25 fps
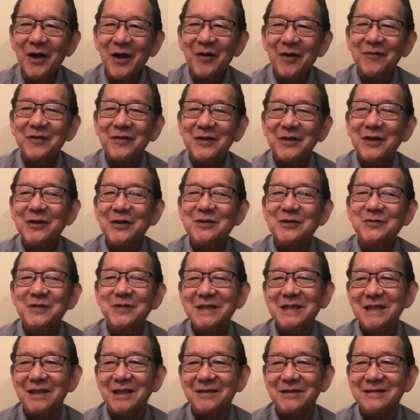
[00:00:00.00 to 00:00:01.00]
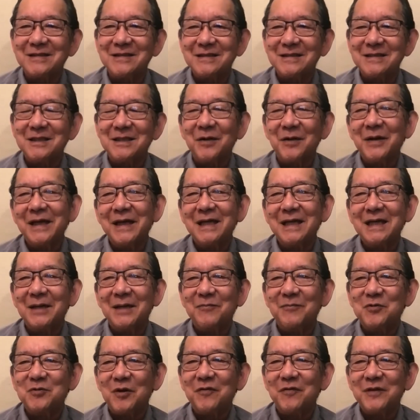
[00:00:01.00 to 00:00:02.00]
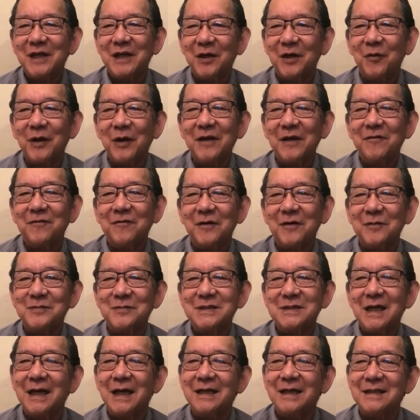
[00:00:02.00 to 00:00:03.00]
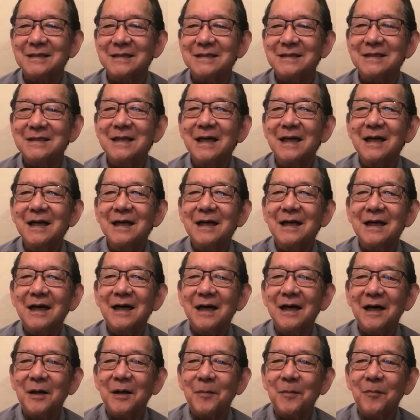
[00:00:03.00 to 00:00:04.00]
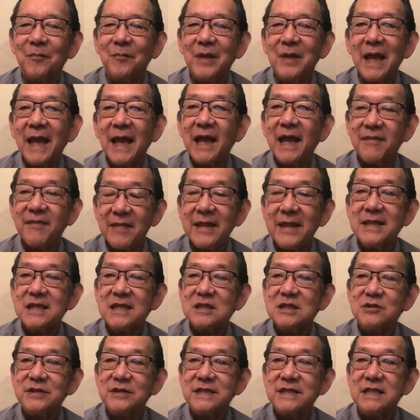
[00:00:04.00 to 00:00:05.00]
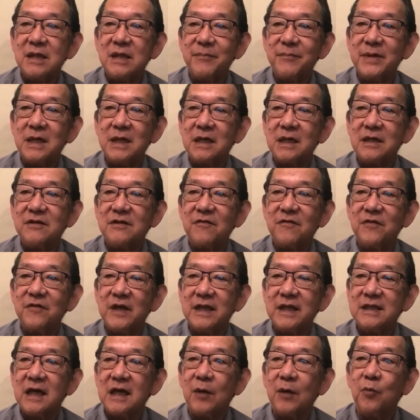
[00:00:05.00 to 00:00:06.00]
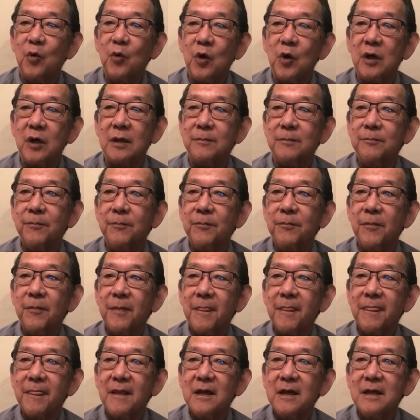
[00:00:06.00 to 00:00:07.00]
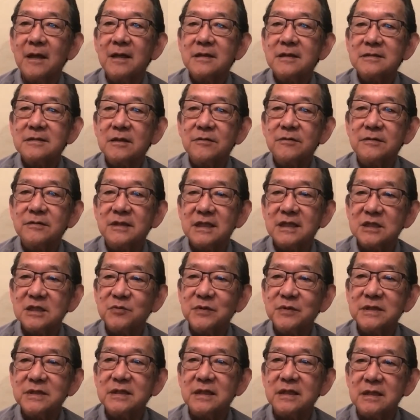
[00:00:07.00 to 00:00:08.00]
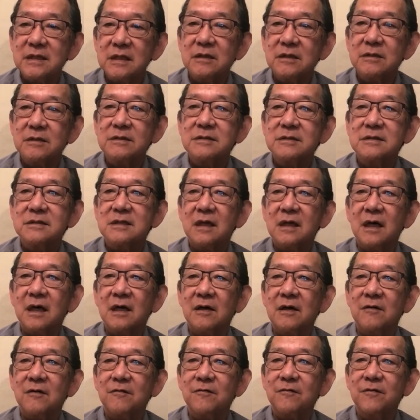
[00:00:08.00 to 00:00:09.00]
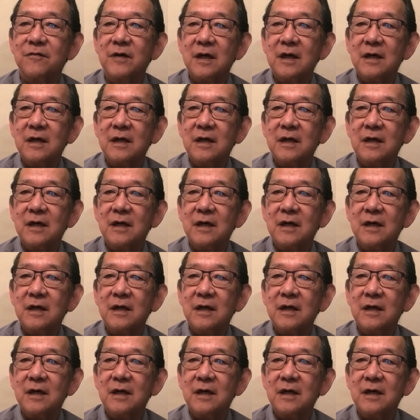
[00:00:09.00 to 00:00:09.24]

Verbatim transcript: for those results. So I ended up drifting away from science. And then this was in the middle of the Vietnam War. So this was the years of